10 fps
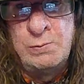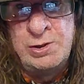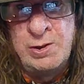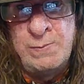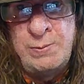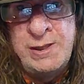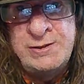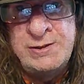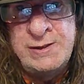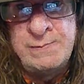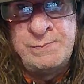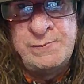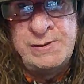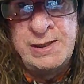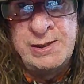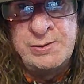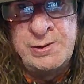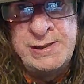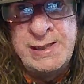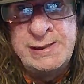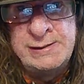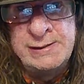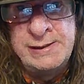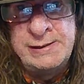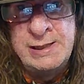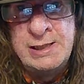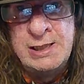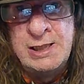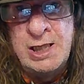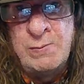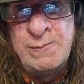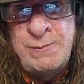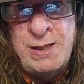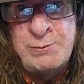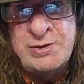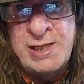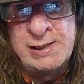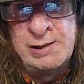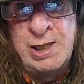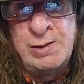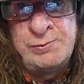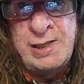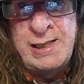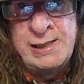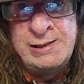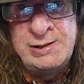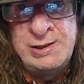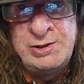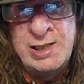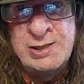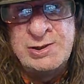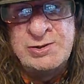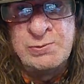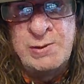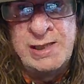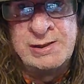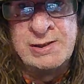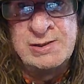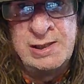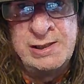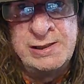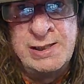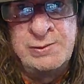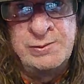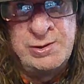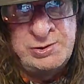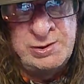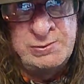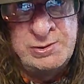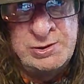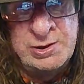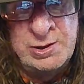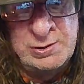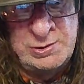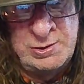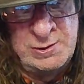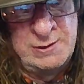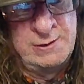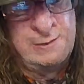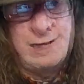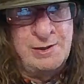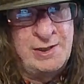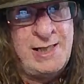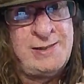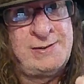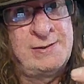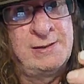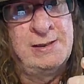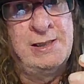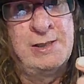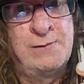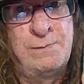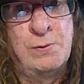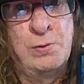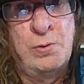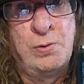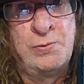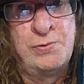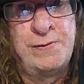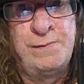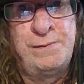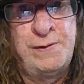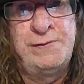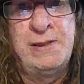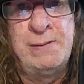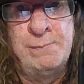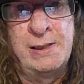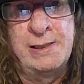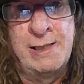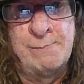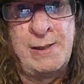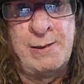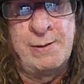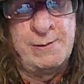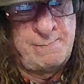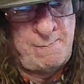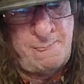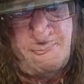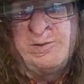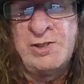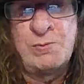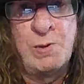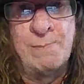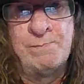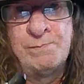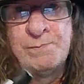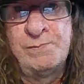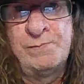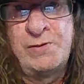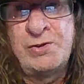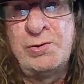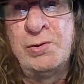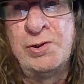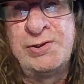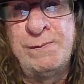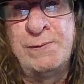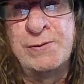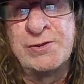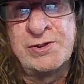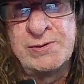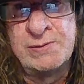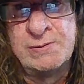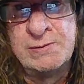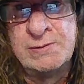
When you operate it, you get a green LED, and when power's getting low, that LED changes to red to let you know that it's due to charge. And that is 450 milliamp hour. This one, there's a colour difference.